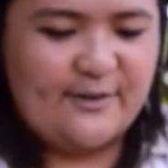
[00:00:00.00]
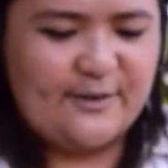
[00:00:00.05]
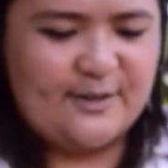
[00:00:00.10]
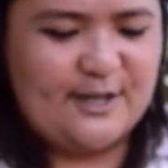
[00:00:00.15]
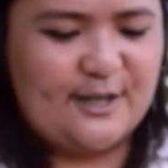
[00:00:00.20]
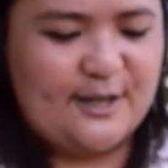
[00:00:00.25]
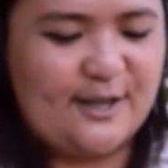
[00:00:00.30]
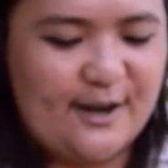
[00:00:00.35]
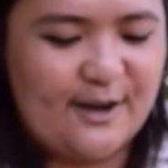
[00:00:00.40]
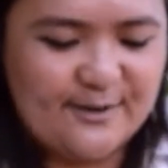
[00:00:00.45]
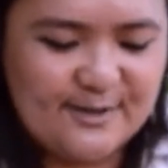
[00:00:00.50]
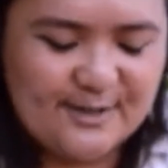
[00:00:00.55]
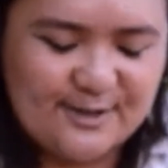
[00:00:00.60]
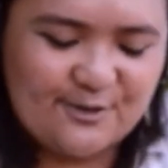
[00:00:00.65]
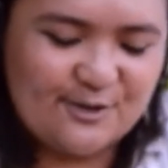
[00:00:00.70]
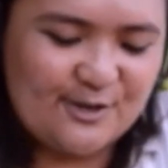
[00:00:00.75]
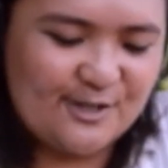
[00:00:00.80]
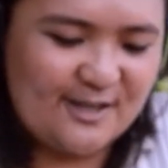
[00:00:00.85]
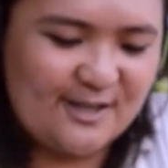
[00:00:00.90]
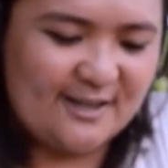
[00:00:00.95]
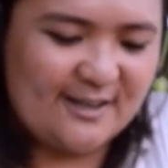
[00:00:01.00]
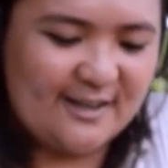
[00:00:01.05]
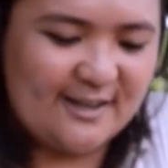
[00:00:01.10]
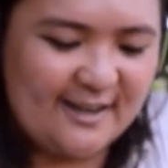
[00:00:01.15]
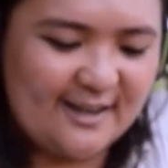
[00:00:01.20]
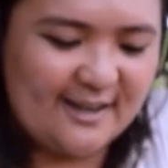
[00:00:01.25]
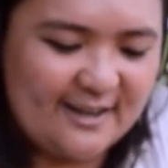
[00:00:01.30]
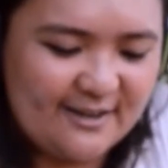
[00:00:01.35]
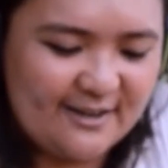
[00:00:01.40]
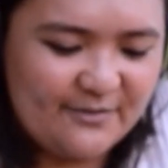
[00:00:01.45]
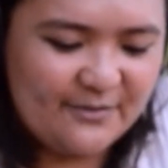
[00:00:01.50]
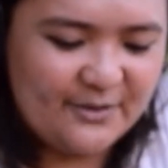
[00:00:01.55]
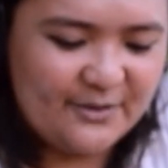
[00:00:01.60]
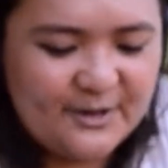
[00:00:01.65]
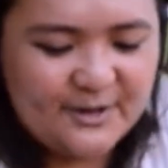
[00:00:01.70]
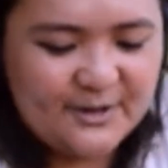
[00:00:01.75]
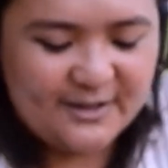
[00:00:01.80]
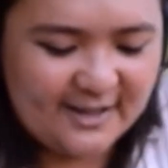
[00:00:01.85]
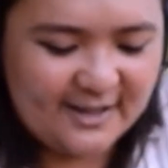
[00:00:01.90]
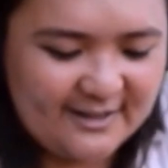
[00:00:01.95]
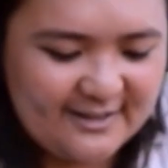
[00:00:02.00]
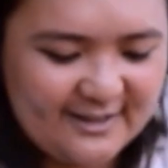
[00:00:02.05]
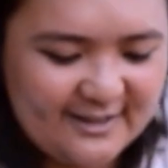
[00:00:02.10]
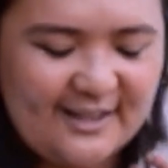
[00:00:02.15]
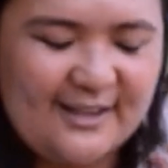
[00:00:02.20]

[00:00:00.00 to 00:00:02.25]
which I thought was interesting. Like, you know, that